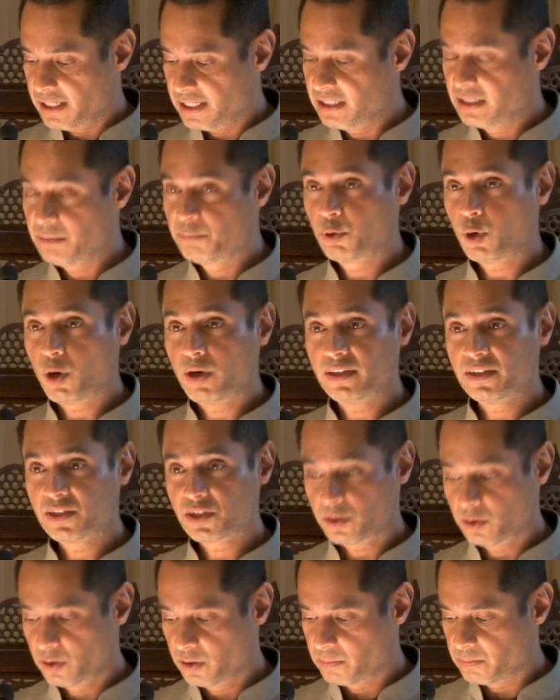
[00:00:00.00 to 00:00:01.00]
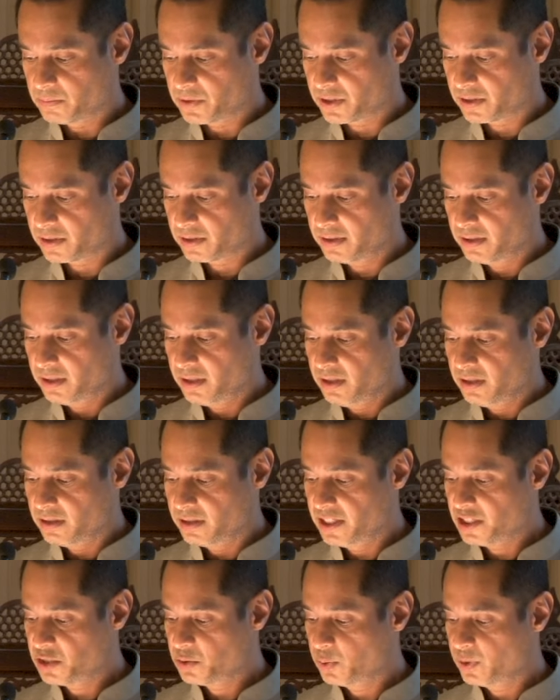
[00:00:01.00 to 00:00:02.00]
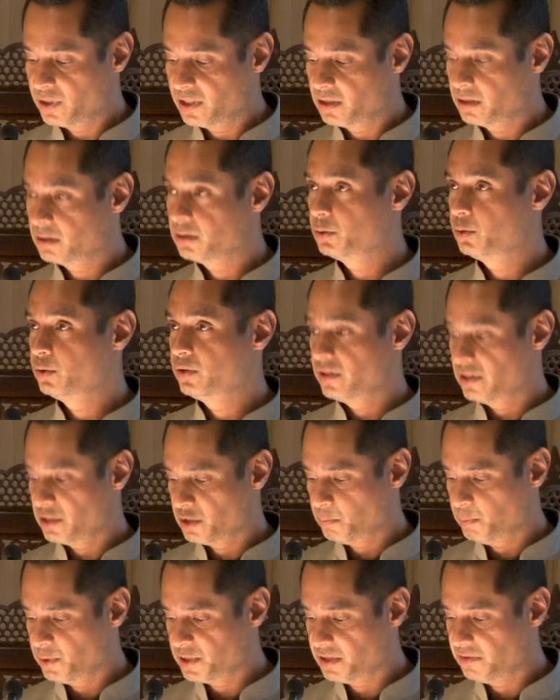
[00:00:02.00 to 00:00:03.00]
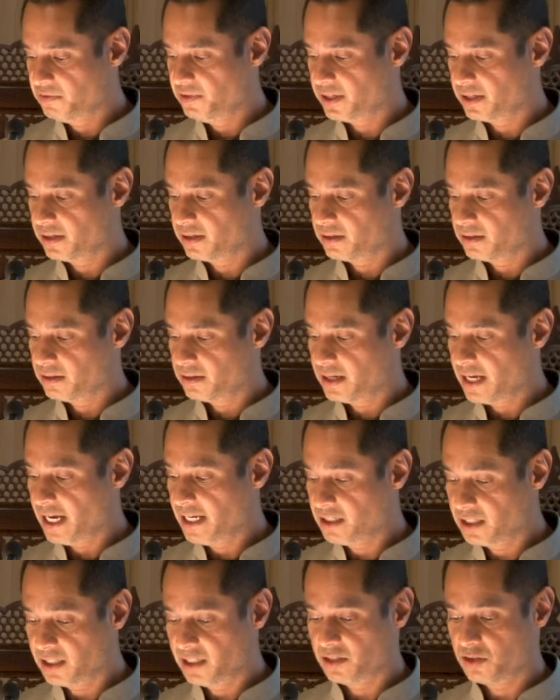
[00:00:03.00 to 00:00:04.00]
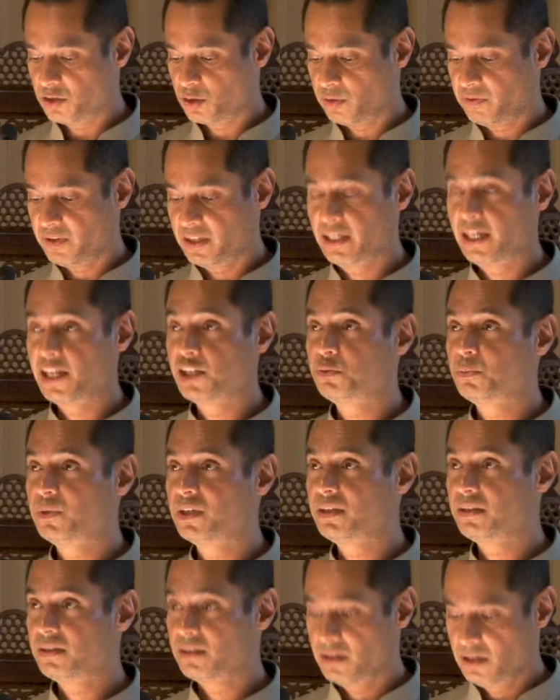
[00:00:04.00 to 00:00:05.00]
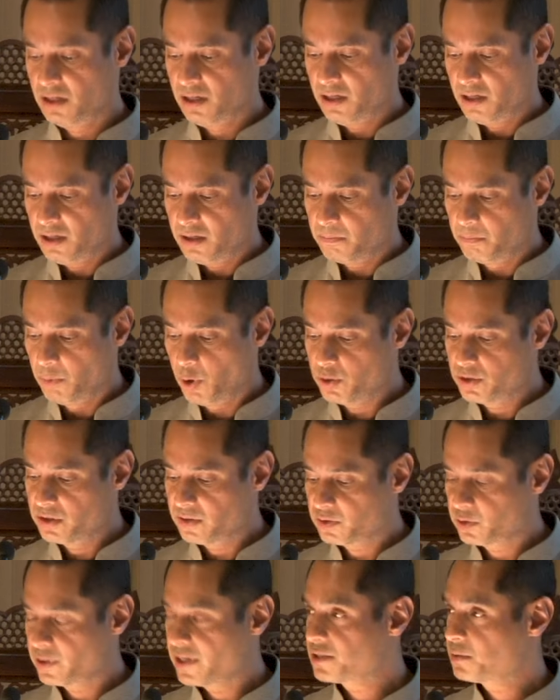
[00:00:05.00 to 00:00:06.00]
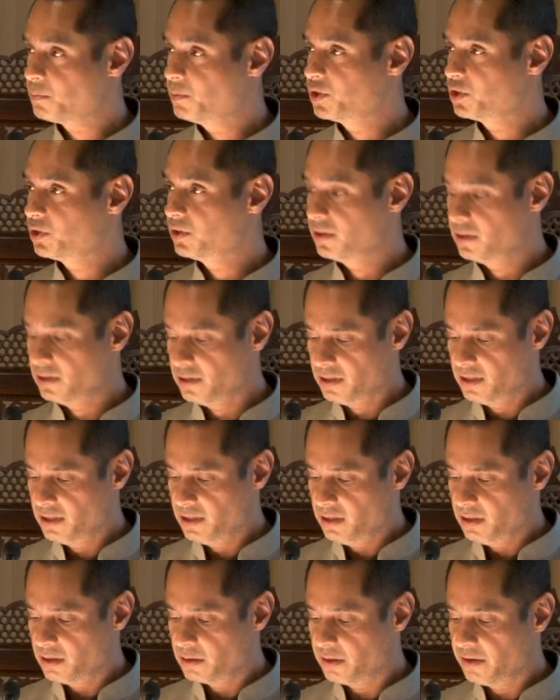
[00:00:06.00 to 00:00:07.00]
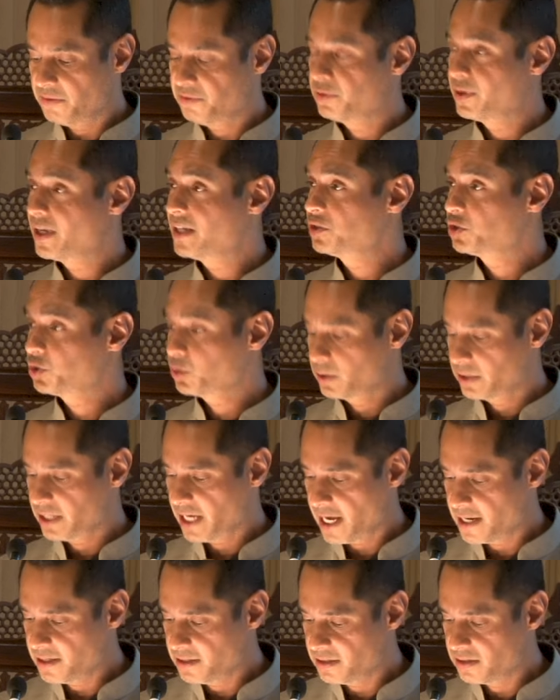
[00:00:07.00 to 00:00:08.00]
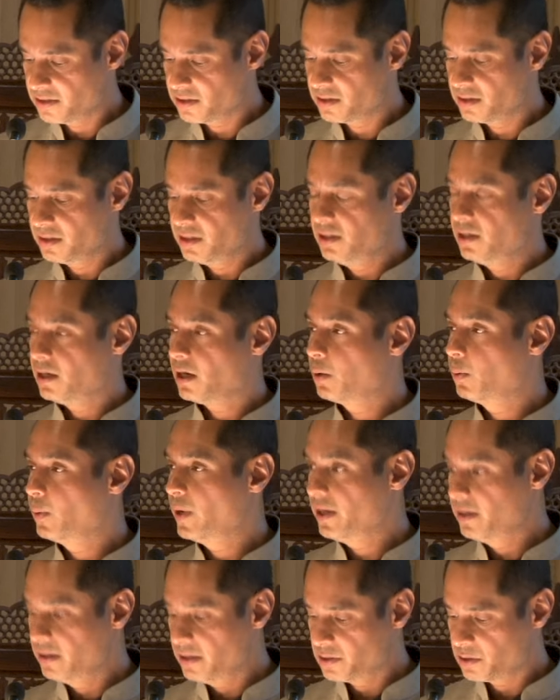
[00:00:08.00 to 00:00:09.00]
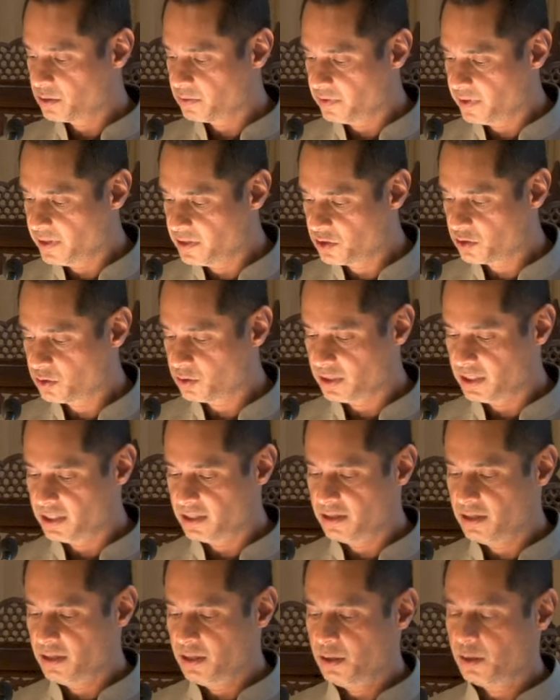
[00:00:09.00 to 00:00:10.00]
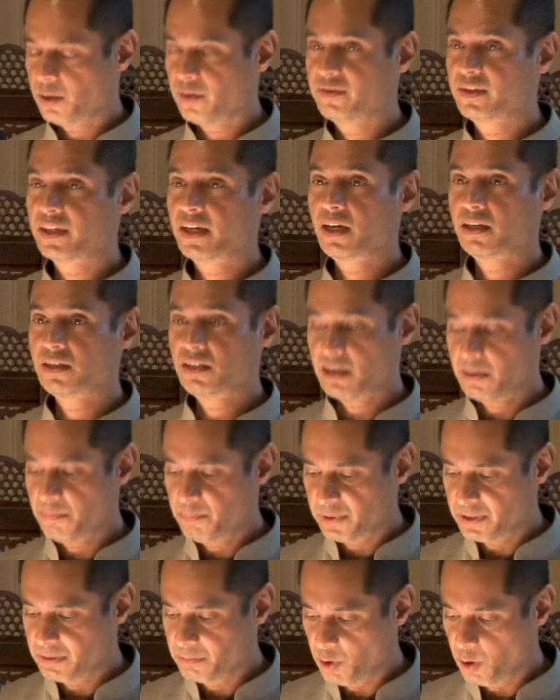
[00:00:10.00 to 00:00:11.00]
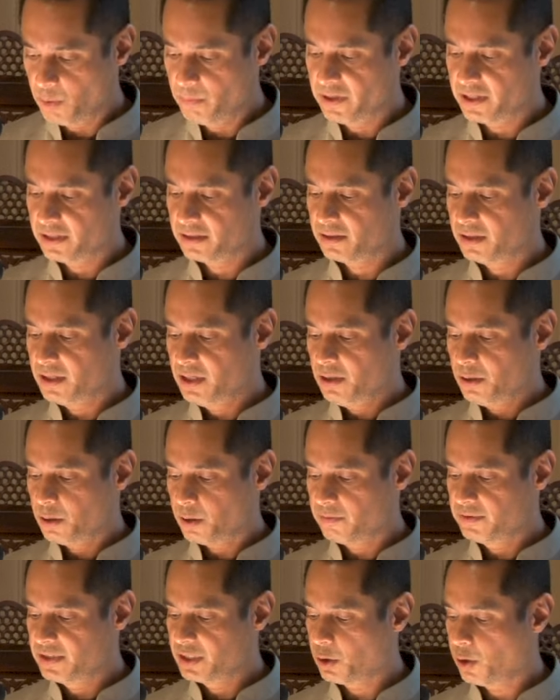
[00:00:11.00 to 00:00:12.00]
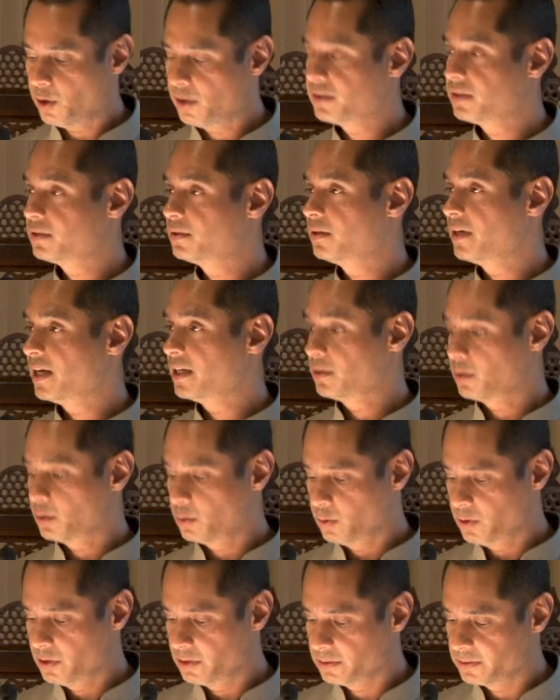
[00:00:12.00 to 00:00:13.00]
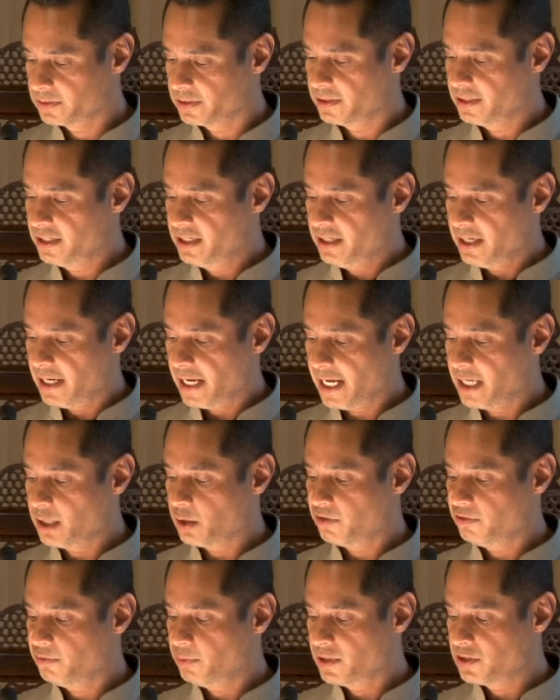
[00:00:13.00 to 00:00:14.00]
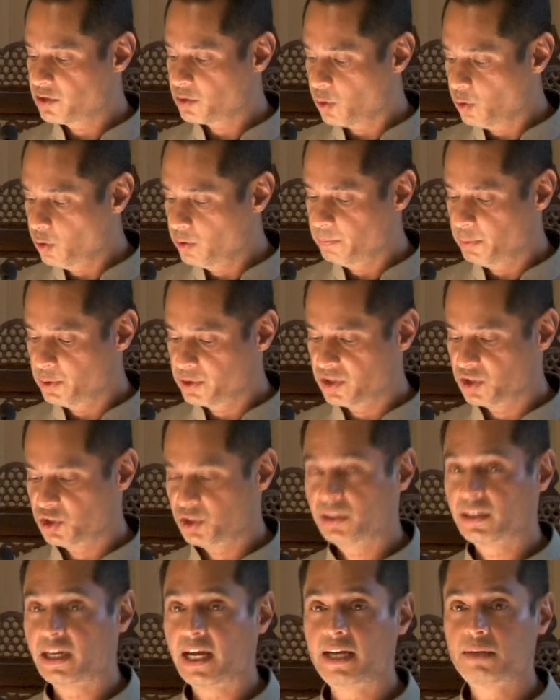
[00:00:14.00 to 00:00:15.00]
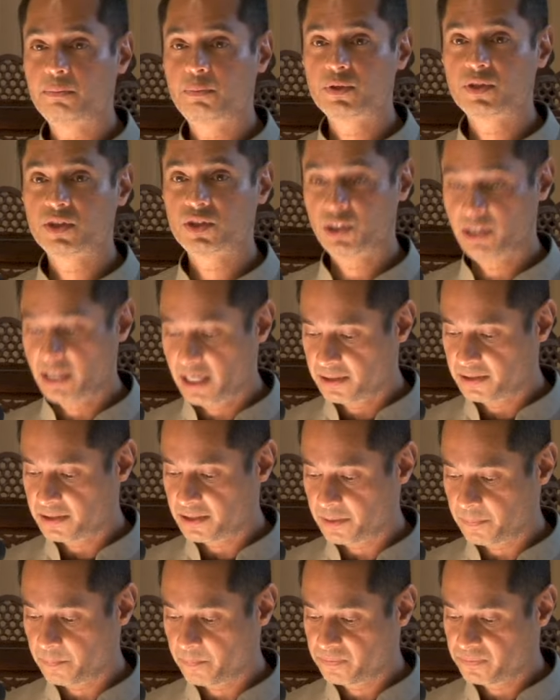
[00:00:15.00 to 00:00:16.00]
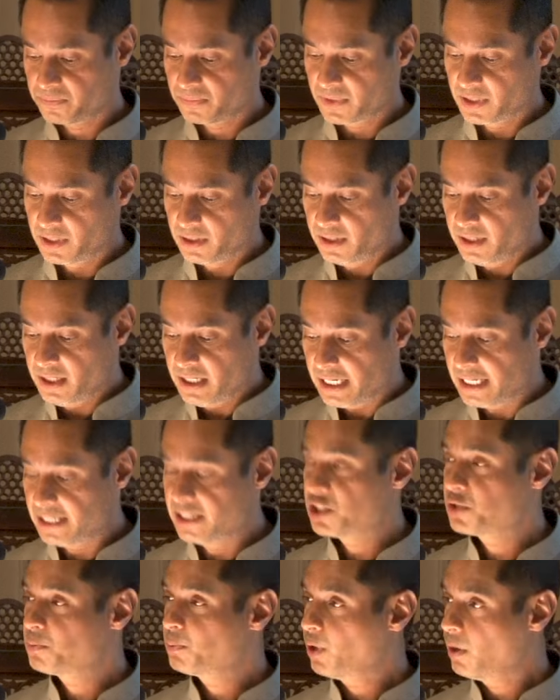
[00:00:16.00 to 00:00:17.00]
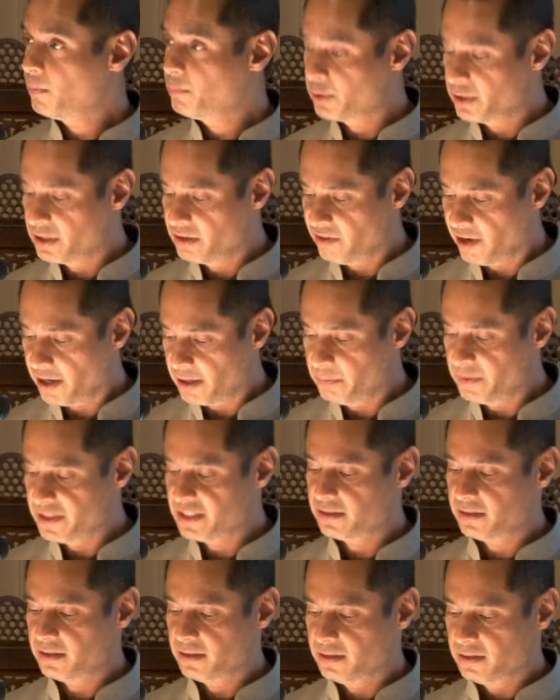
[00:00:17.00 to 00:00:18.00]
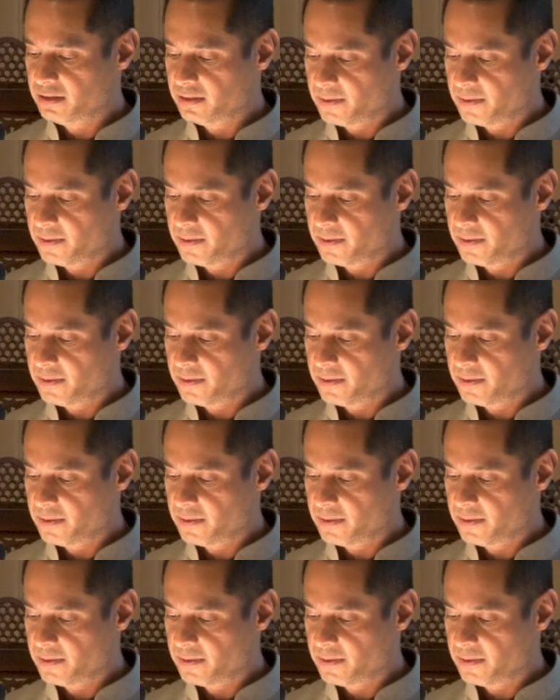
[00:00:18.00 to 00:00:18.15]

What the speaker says: In the broadest terms, this would include specific etiquettes of engagement, modes of transmission, referential canons, awareness of history, of the contemporary moment, of the author and her world, and of one's own position and positionality. In its proper environment,